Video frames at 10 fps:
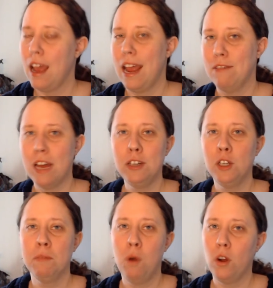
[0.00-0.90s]
If that
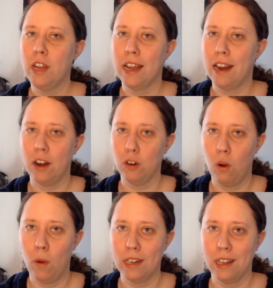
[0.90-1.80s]
doesn't pull you in, I don't know
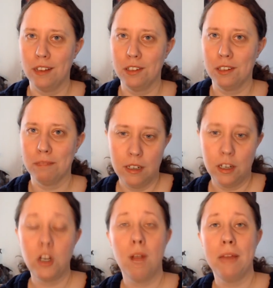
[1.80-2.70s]
what does.
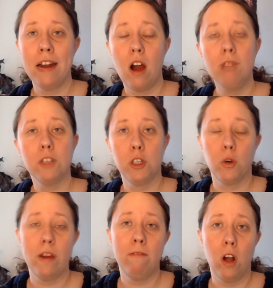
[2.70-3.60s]
To top that off, the
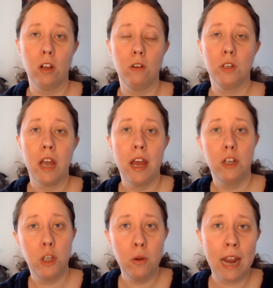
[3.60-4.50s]
story follows
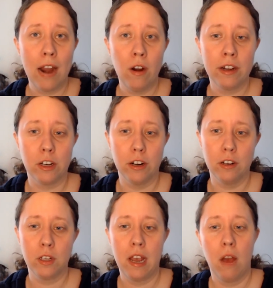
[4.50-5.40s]
two
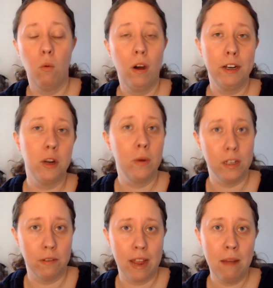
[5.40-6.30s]
characters, one who
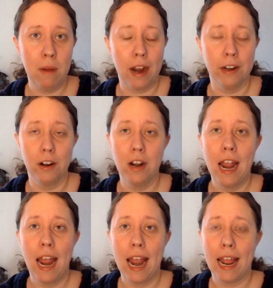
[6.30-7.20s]
is a vampire,
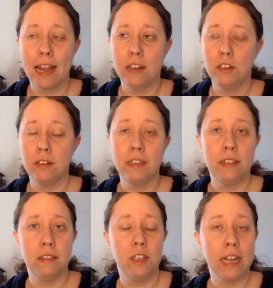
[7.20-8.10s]
and
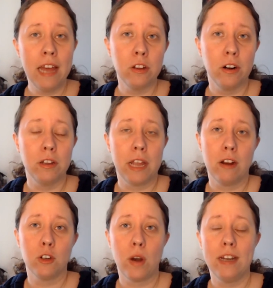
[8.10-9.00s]
together they
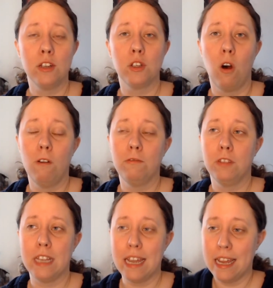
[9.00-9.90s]
are trying to solve
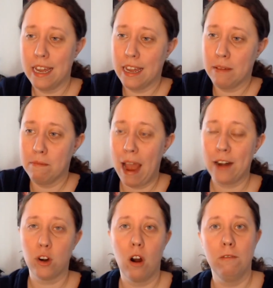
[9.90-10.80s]
the
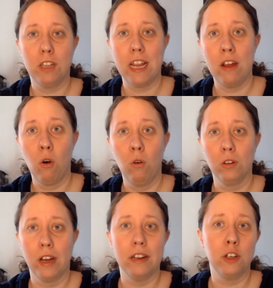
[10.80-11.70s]
matter of the
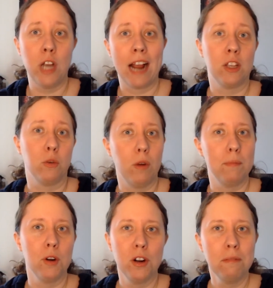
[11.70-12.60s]
old Jack the
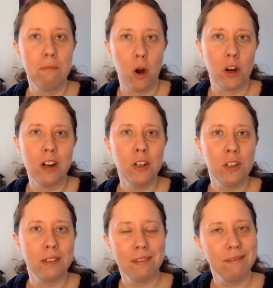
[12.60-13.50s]
Ripper
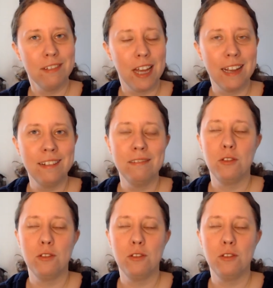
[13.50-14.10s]
murders thing.